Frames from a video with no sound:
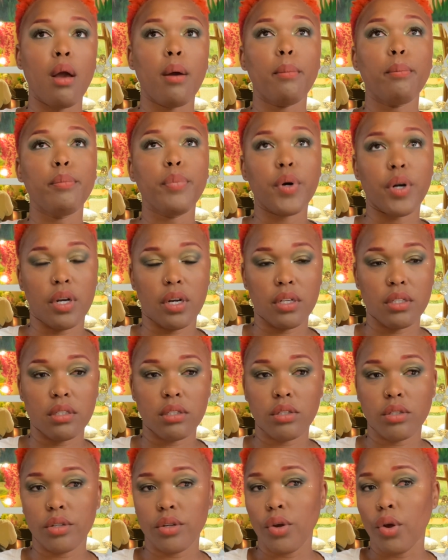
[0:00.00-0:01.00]

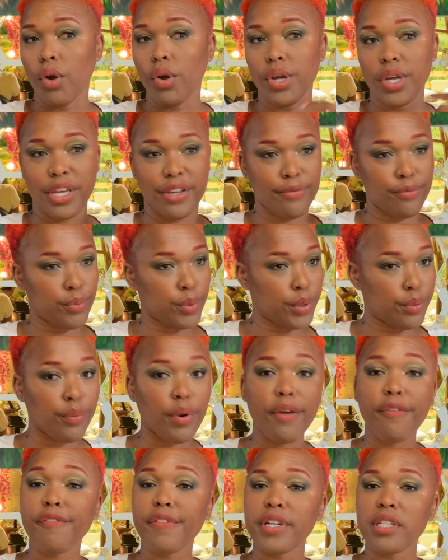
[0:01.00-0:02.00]
but if we
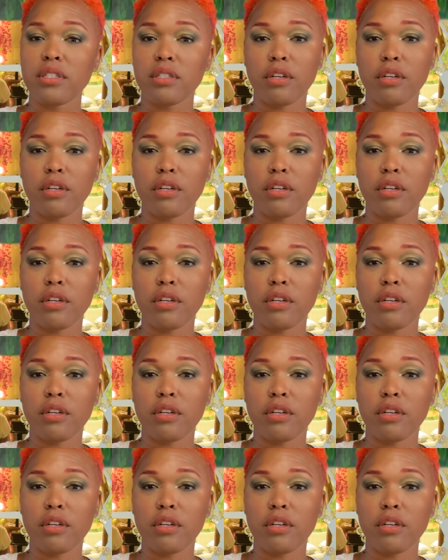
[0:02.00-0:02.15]
reference